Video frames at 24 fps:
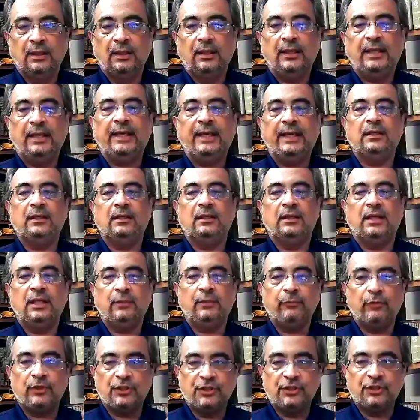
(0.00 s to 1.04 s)
and it
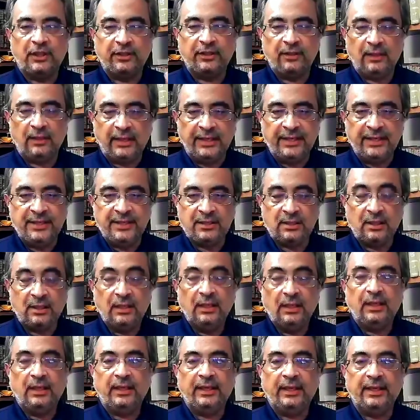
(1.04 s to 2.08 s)
was generalized
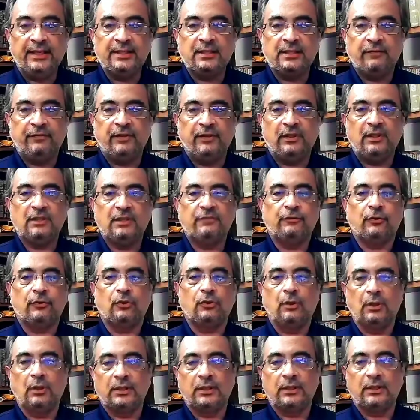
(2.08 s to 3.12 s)
as if it is for
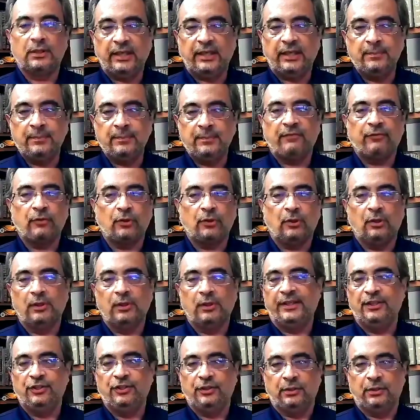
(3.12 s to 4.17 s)
all times and for all
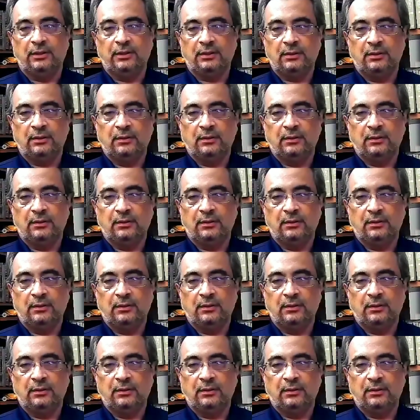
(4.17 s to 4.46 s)
angels.